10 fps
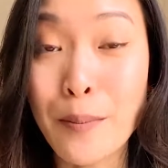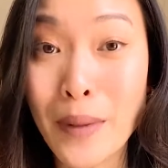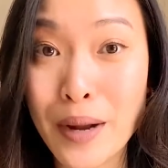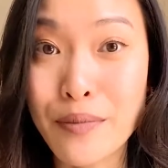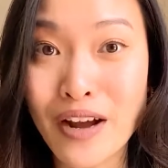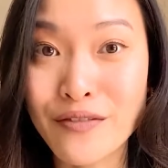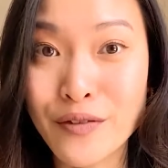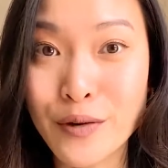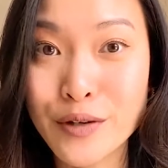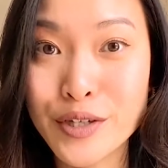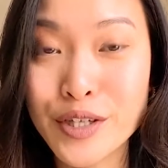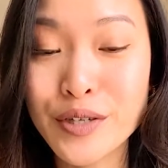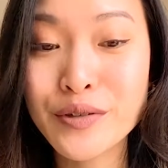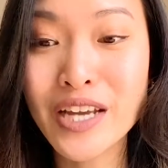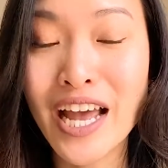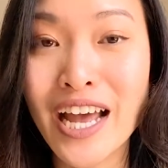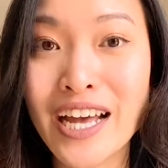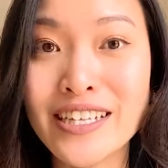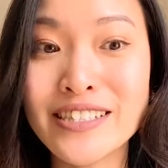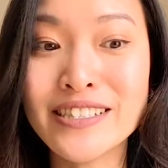my brand photo shoot,
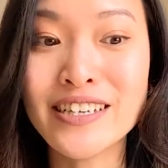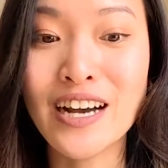and